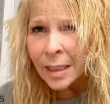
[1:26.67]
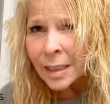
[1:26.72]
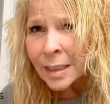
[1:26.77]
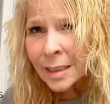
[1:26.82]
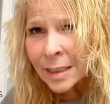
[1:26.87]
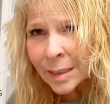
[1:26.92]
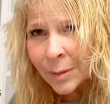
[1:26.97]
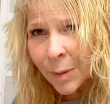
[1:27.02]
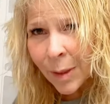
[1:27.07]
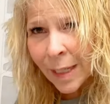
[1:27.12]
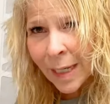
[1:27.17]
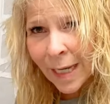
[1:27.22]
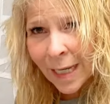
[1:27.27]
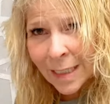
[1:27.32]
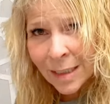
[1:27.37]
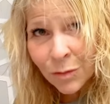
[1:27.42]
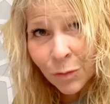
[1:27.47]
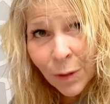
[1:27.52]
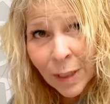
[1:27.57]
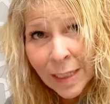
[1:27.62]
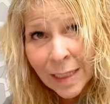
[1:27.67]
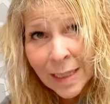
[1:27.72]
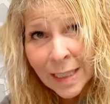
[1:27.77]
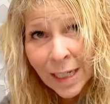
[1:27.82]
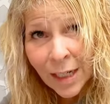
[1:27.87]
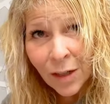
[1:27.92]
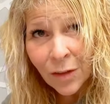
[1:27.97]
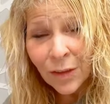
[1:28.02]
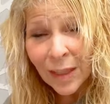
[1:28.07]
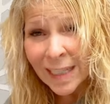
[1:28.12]
see my hands right
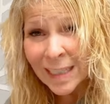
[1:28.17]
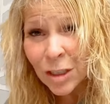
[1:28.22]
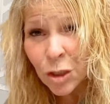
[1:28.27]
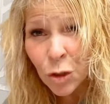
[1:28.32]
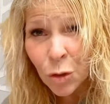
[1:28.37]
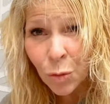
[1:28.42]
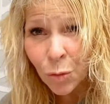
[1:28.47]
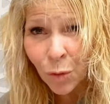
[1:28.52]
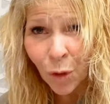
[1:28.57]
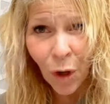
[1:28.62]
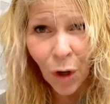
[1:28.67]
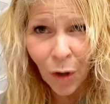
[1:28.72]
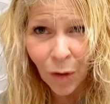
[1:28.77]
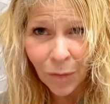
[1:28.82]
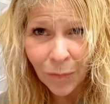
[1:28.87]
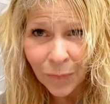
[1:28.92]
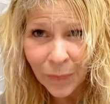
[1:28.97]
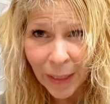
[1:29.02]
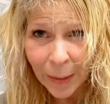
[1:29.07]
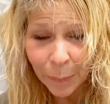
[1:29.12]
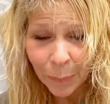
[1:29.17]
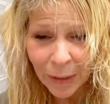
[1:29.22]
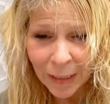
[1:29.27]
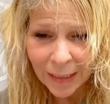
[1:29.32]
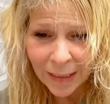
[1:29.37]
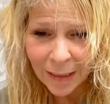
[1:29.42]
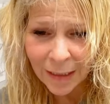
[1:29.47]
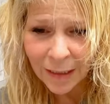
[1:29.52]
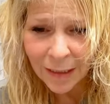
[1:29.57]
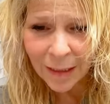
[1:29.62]
there? That's too long, that
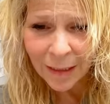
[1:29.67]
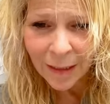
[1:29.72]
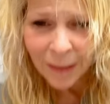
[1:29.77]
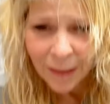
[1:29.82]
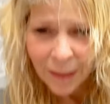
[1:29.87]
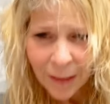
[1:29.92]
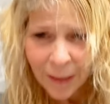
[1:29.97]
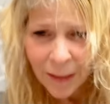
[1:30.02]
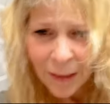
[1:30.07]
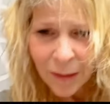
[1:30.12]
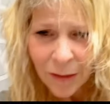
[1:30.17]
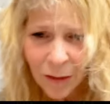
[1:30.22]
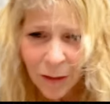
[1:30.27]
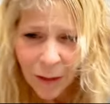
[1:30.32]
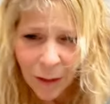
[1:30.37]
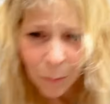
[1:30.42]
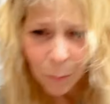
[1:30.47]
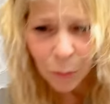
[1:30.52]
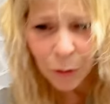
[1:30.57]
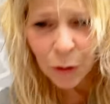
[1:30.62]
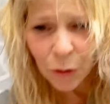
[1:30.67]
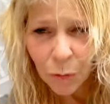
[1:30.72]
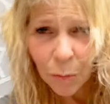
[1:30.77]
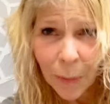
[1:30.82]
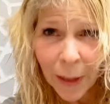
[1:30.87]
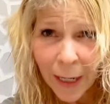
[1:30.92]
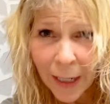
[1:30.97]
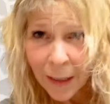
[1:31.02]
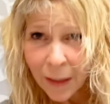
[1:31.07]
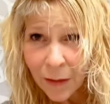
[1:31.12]
piece. I'm gonna put you
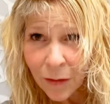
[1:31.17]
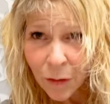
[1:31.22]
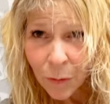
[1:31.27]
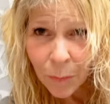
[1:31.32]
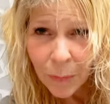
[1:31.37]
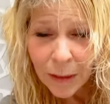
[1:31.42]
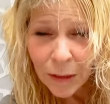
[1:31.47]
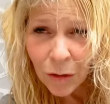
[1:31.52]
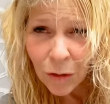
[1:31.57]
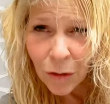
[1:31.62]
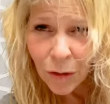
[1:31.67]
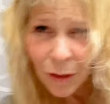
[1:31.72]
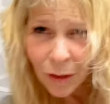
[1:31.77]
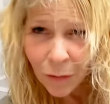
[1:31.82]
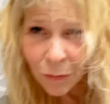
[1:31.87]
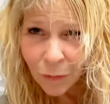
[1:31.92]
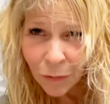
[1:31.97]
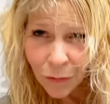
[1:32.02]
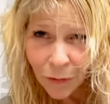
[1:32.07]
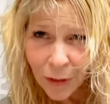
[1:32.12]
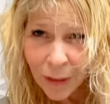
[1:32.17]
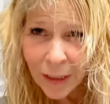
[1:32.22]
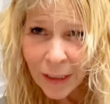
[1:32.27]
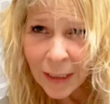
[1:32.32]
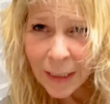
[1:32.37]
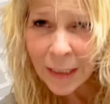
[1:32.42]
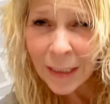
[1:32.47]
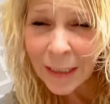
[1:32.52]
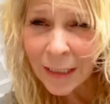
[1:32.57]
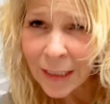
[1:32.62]
back a little bit so you can really
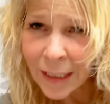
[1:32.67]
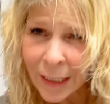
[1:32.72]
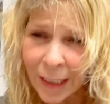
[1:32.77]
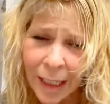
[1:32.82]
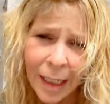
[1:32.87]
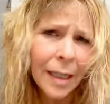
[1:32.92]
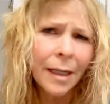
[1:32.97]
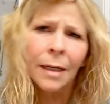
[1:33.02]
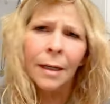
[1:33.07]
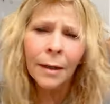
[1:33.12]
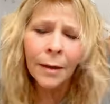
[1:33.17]
see it.